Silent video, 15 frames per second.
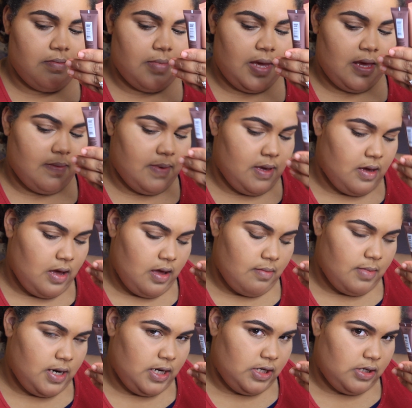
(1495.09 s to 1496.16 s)
maybe a
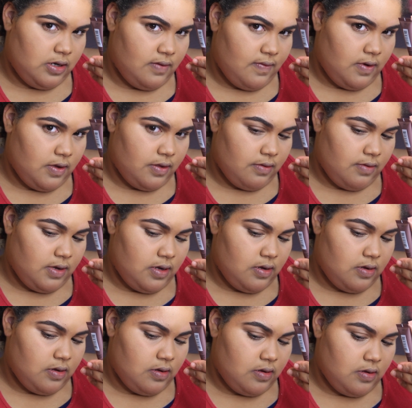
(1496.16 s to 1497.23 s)
combination of all three,
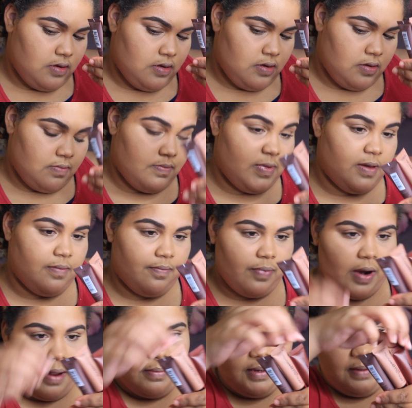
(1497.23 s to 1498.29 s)
but
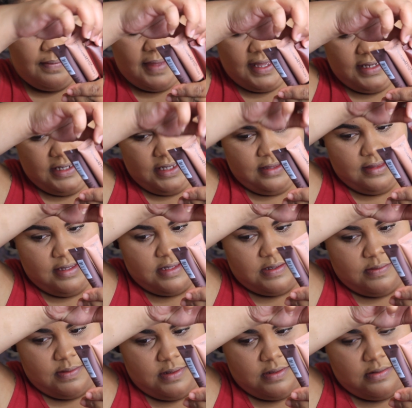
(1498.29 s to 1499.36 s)
probably mainly
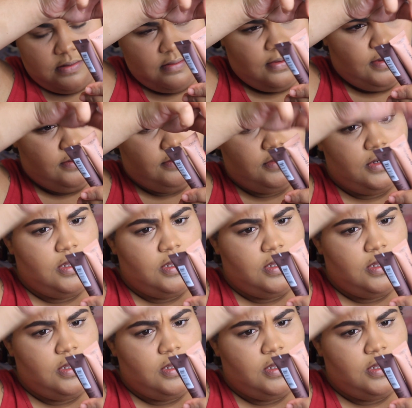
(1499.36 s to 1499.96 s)
this one, or